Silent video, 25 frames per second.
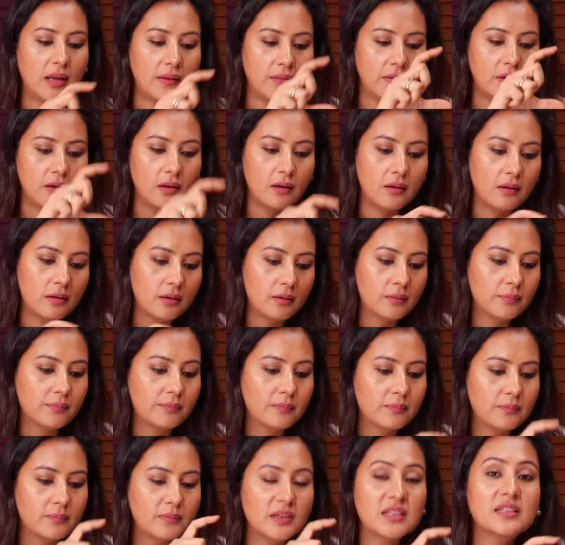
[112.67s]
in the
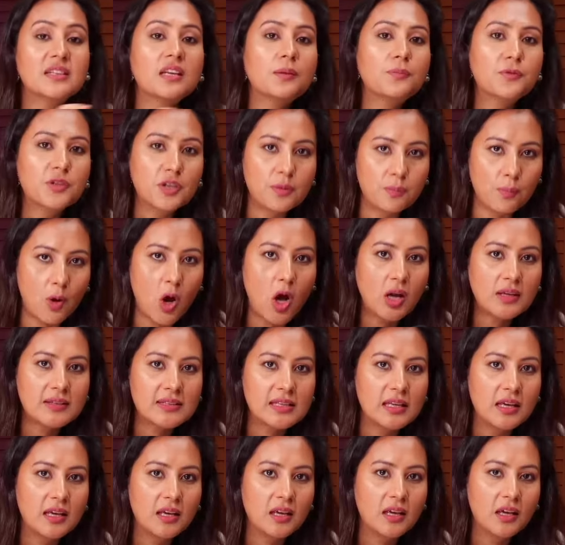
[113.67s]
description
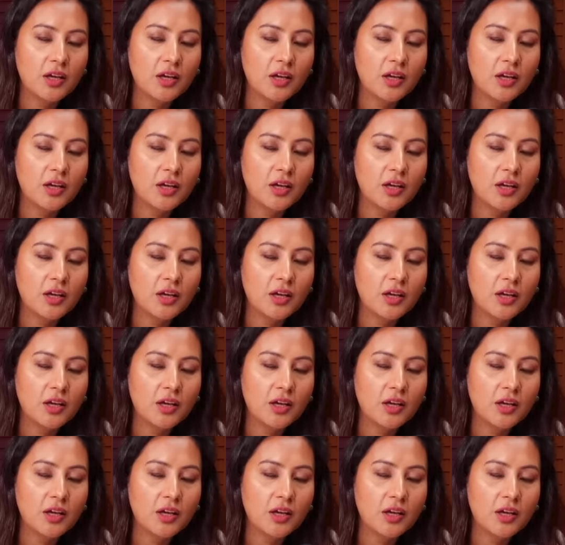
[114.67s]
box.